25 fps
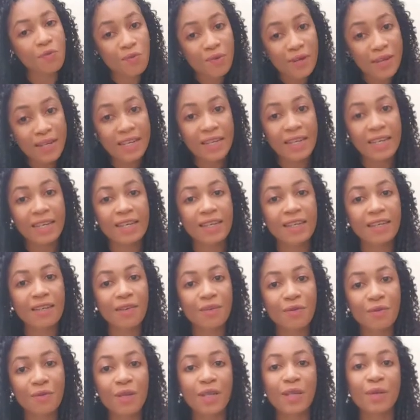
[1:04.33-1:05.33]
really,
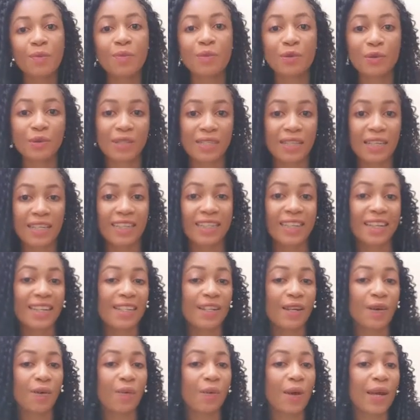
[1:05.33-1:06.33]
really brutal
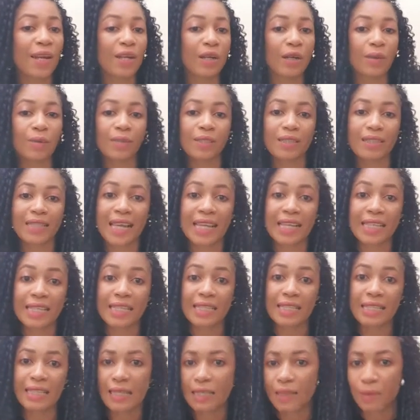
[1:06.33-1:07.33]
and they went up to like
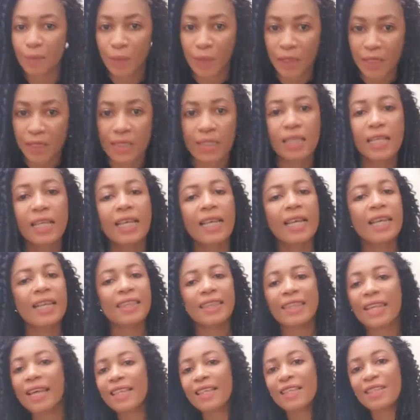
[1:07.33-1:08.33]
6 months
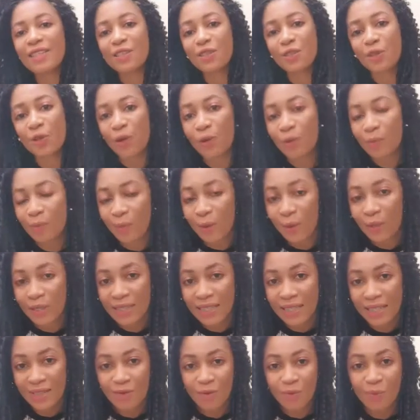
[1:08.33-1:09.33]
that these young
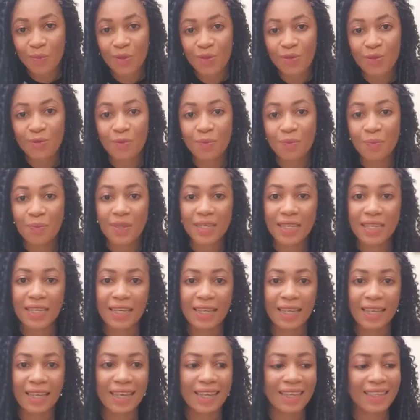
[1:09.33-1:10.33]
boys are supposed to
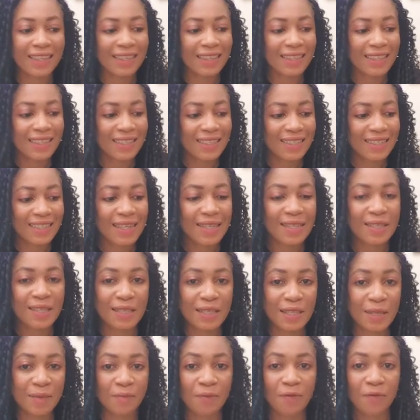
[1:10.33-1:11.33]
be in this
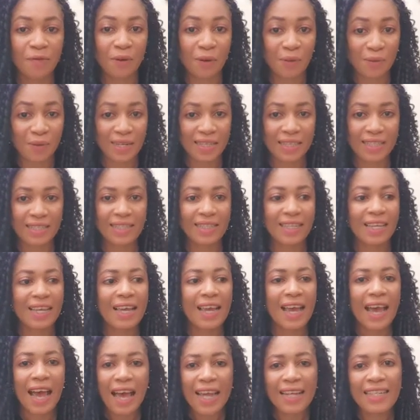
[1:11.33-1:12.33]
deep forest.
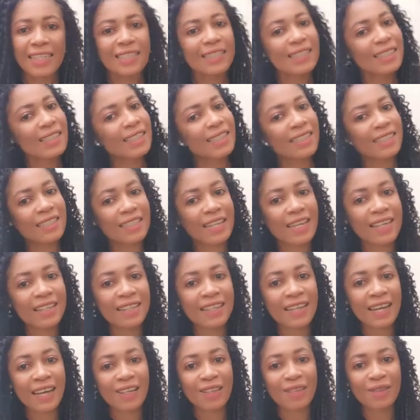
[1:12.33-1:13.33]
And it's not just
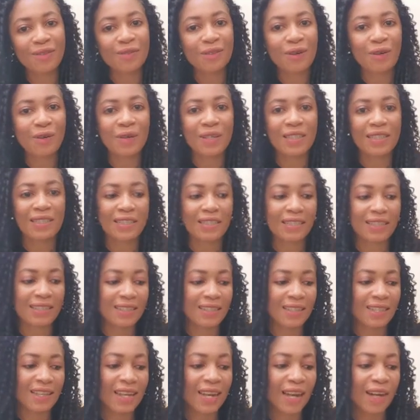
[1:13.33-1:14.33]
any kind of forest,
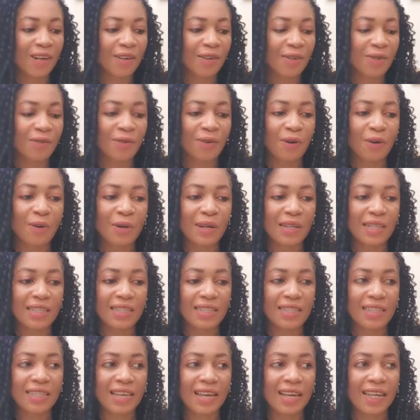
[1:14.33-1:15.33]
it's the kind of
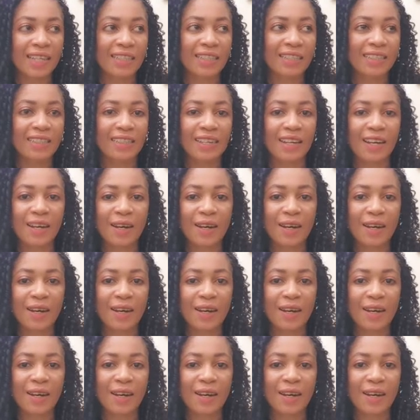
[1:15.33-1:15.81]
forest that